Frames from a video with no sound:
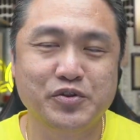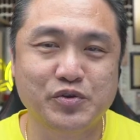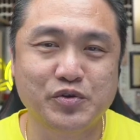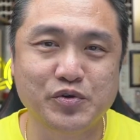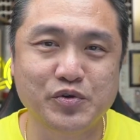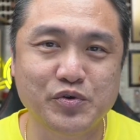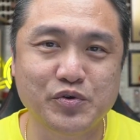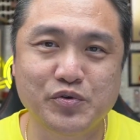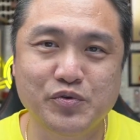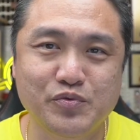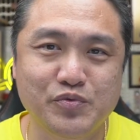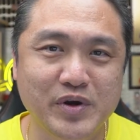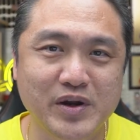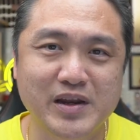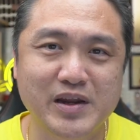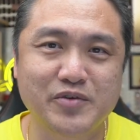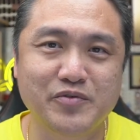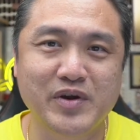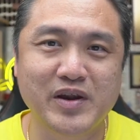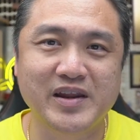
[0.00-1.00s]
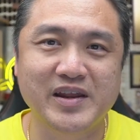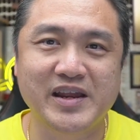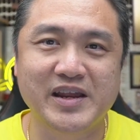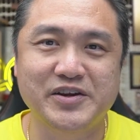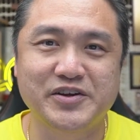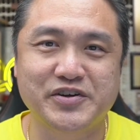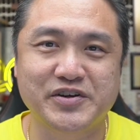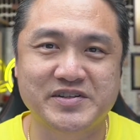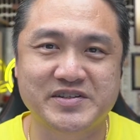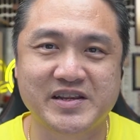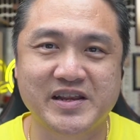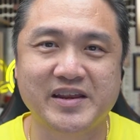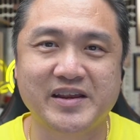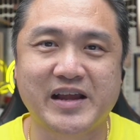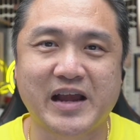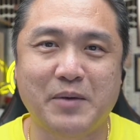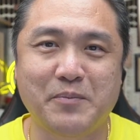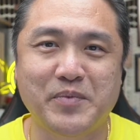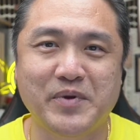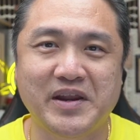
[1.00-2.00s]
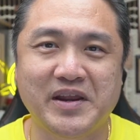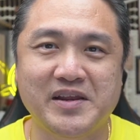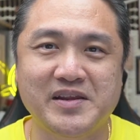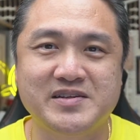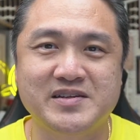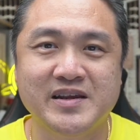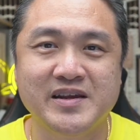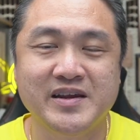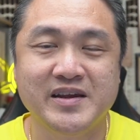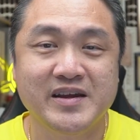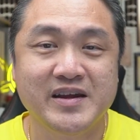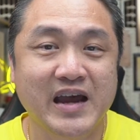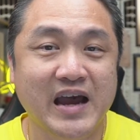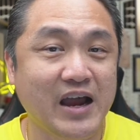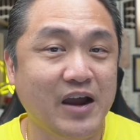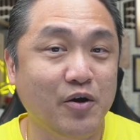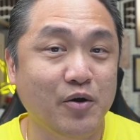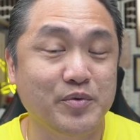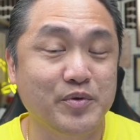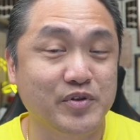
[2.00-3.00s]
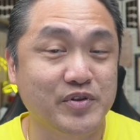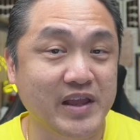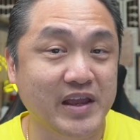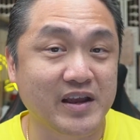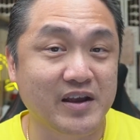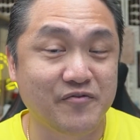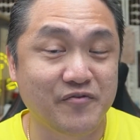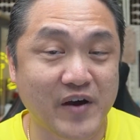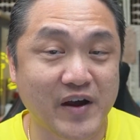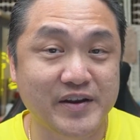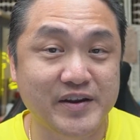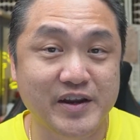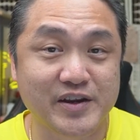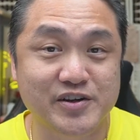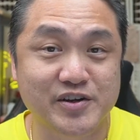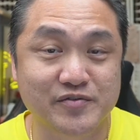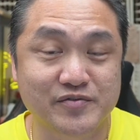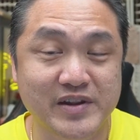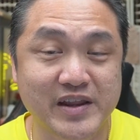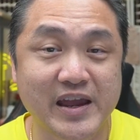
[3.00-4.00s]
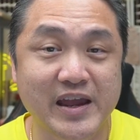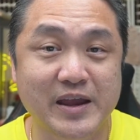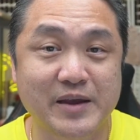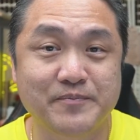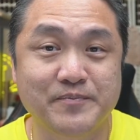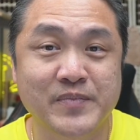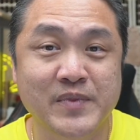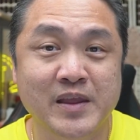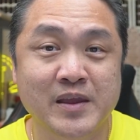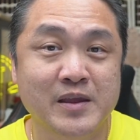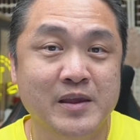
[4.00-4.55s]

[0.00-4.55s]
2 really, really interesting companies. I hope you take advantage of them,